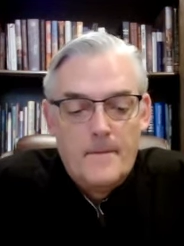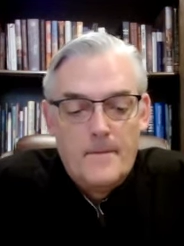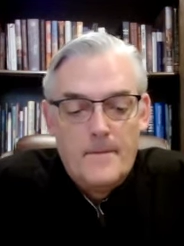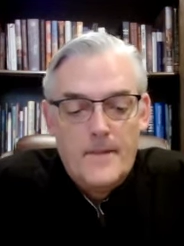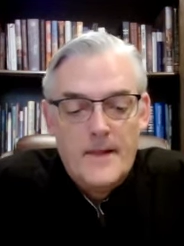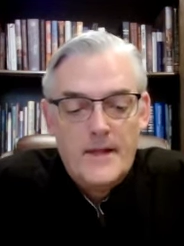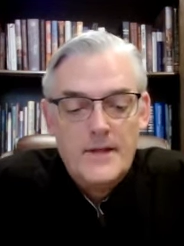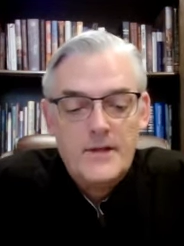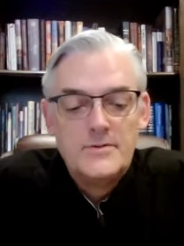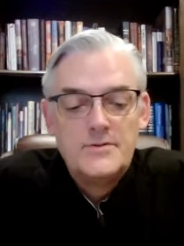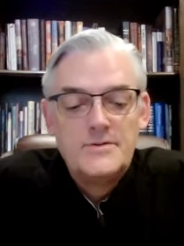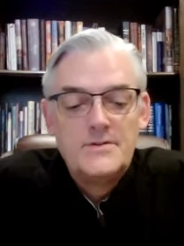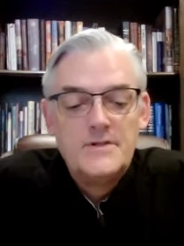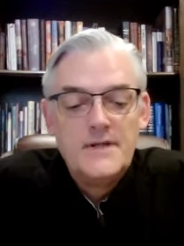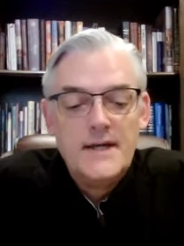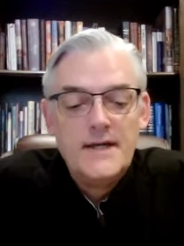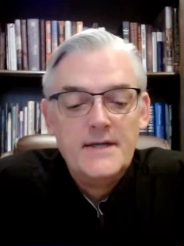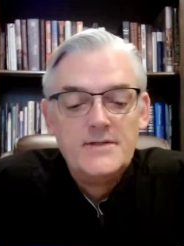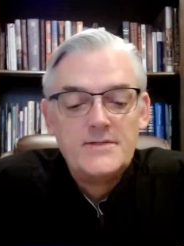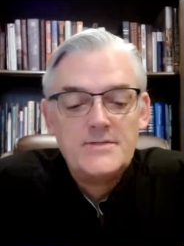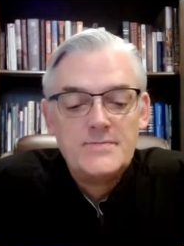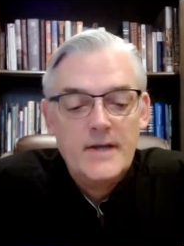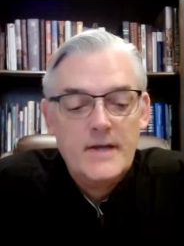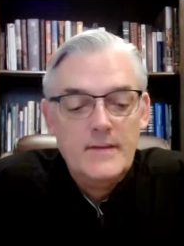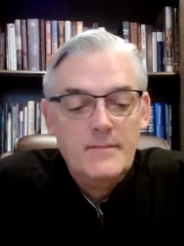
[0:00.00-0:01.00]
that your
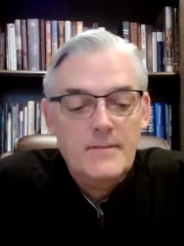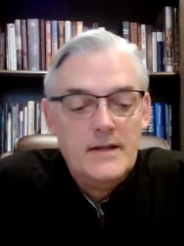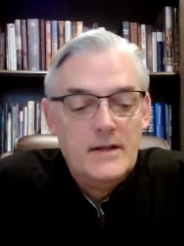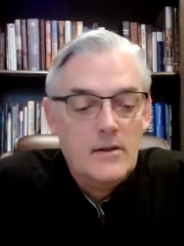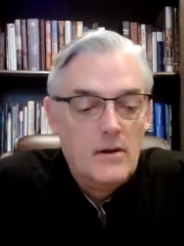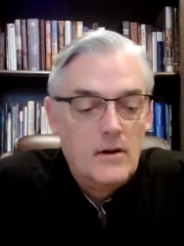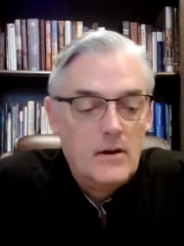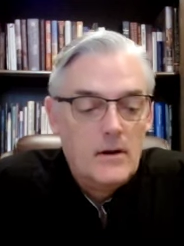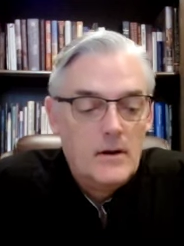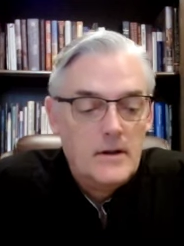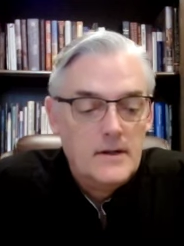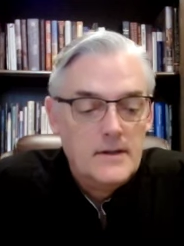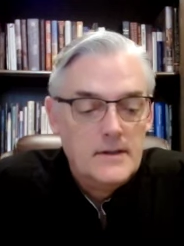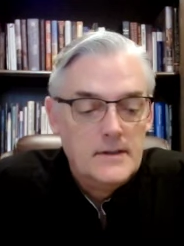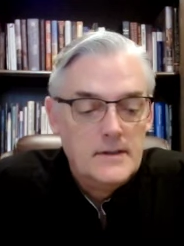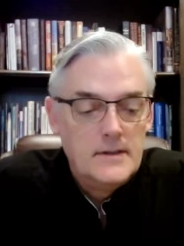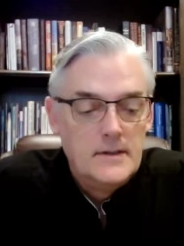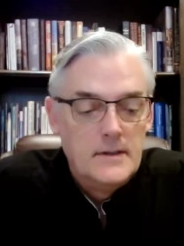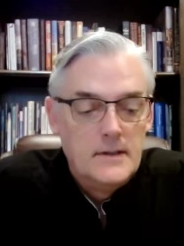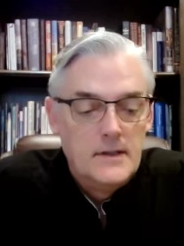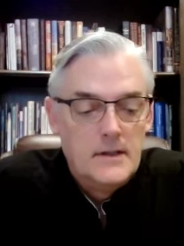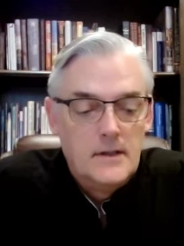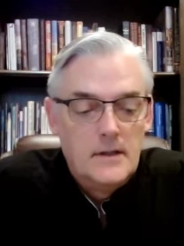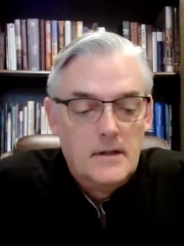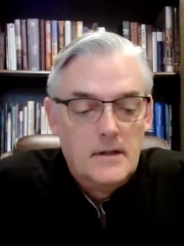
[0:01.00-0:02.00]
days may be long
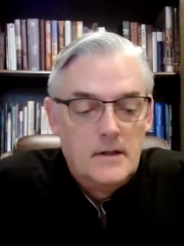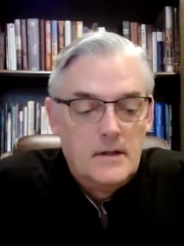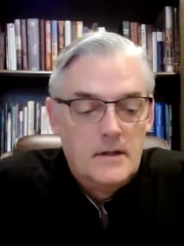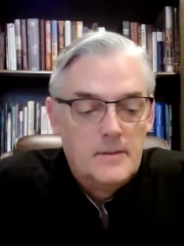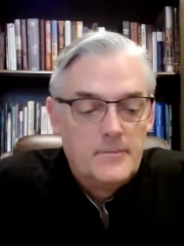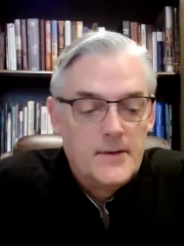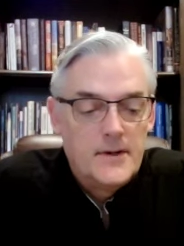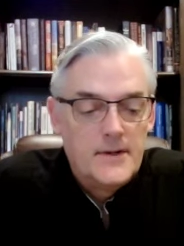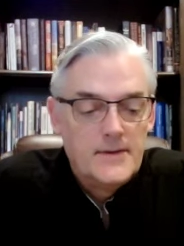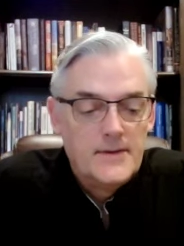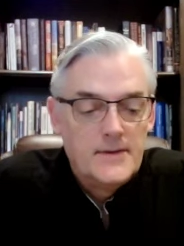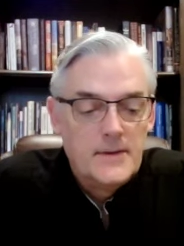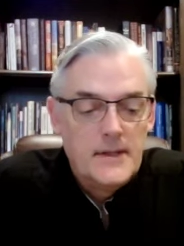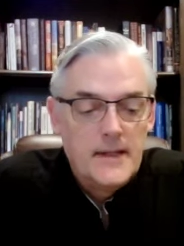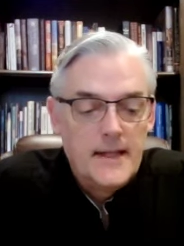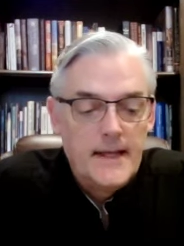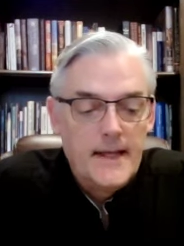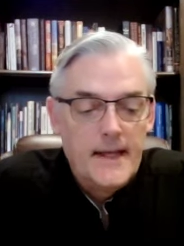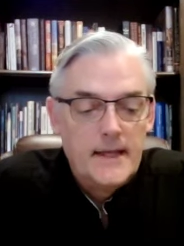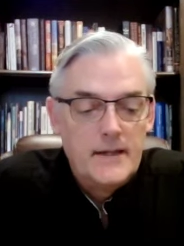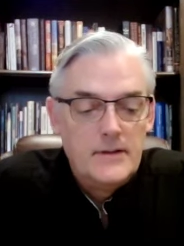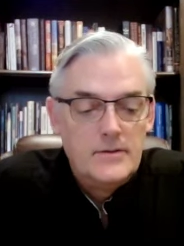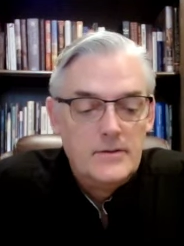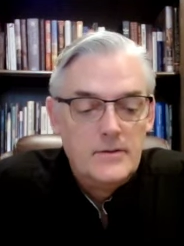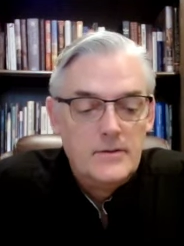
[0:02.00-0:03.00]
upon the
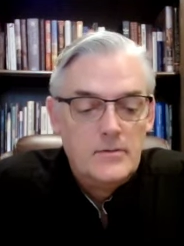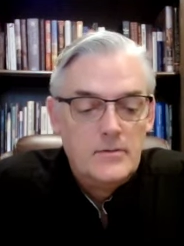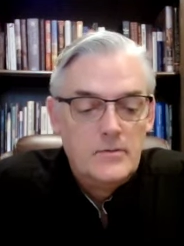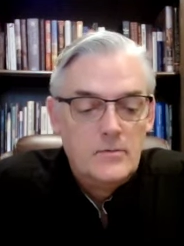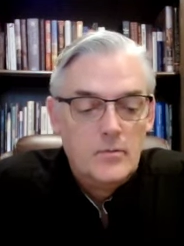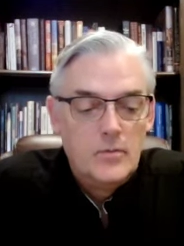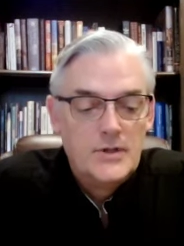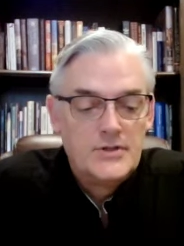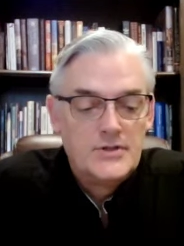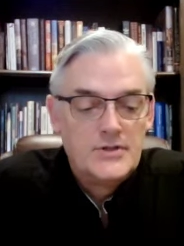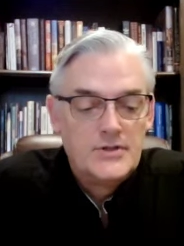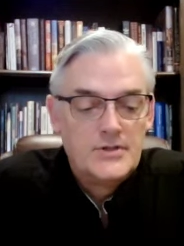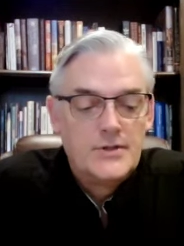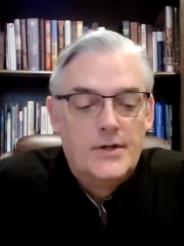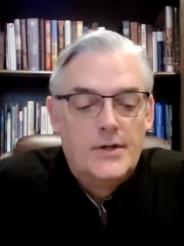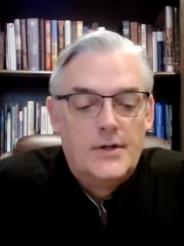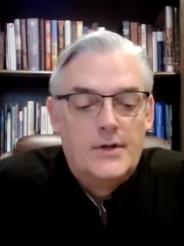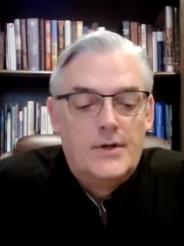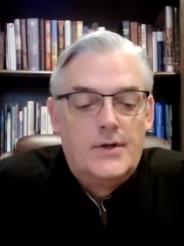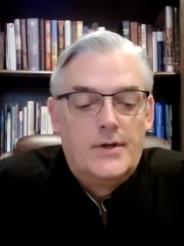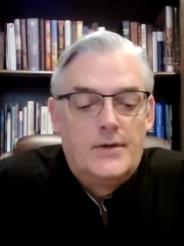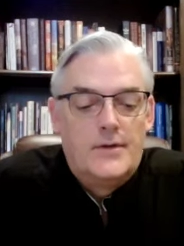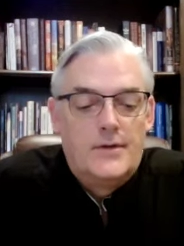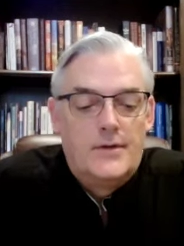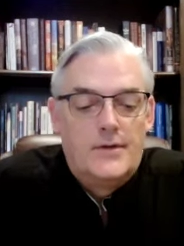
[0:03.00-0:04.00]
land which
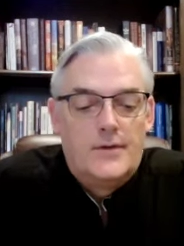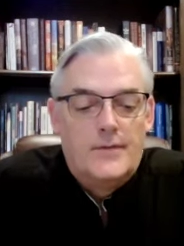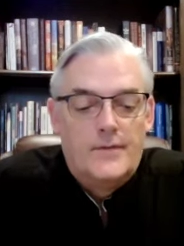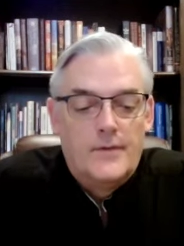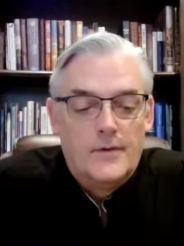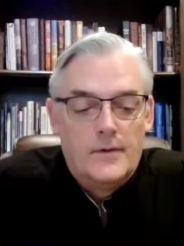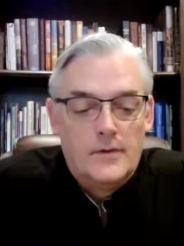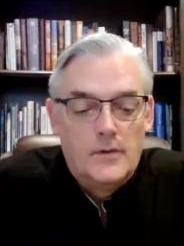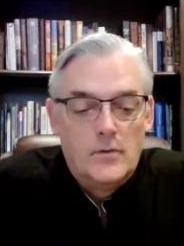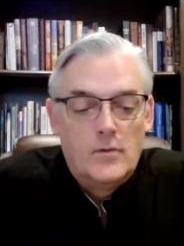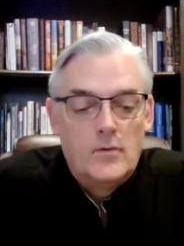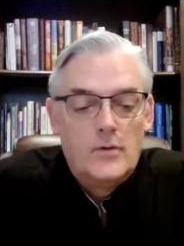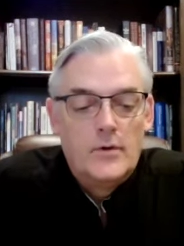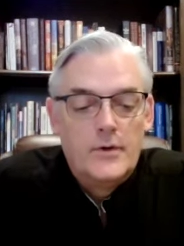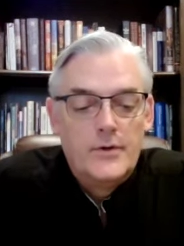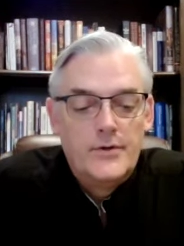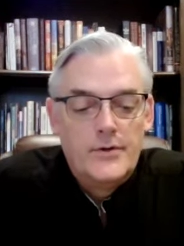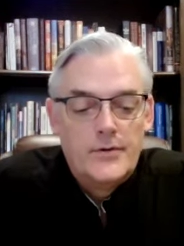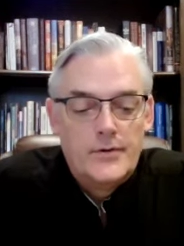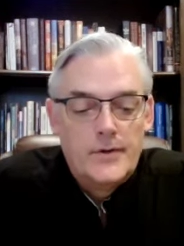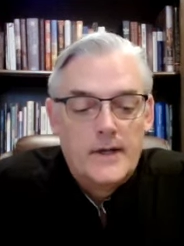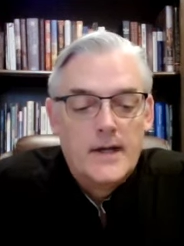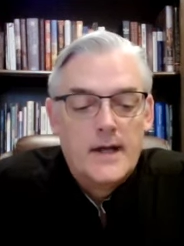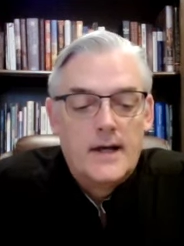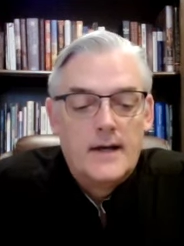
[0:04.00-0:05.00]
the Lord
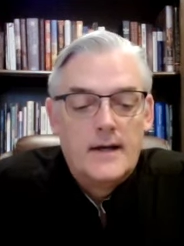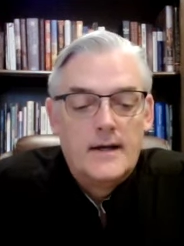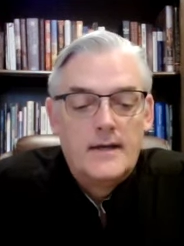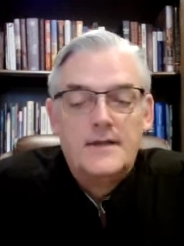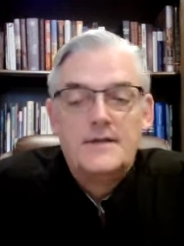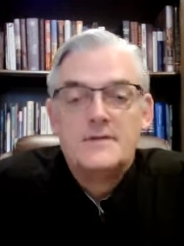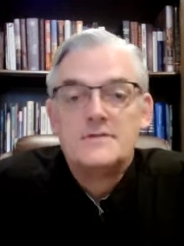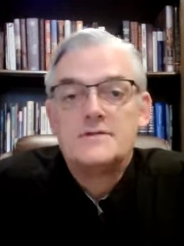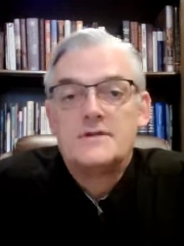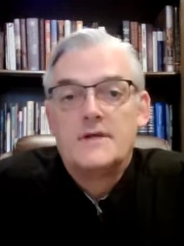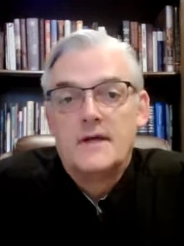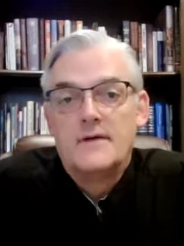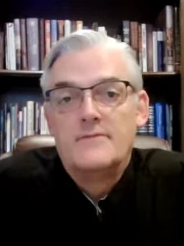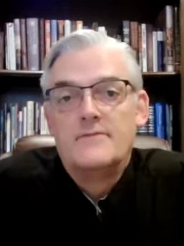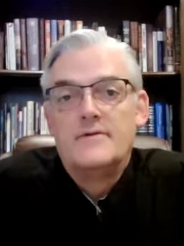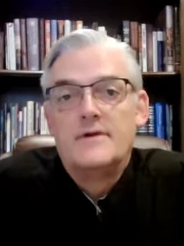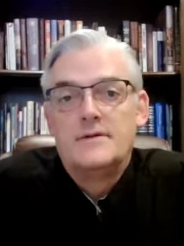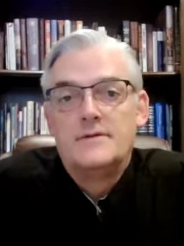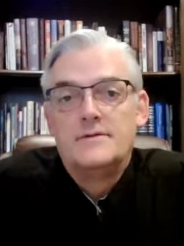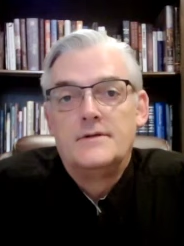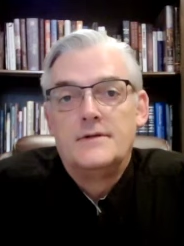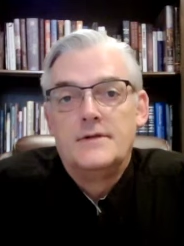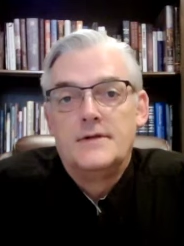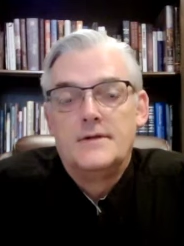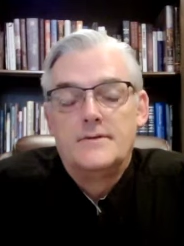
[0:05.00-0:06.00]
your God is giving
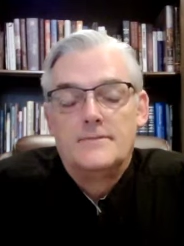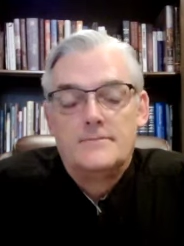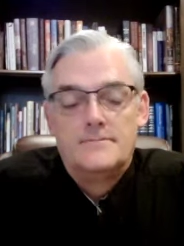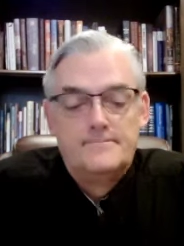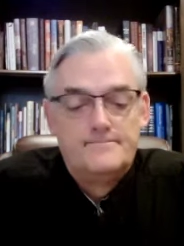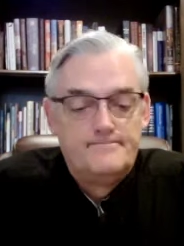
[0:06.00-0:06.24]
to you.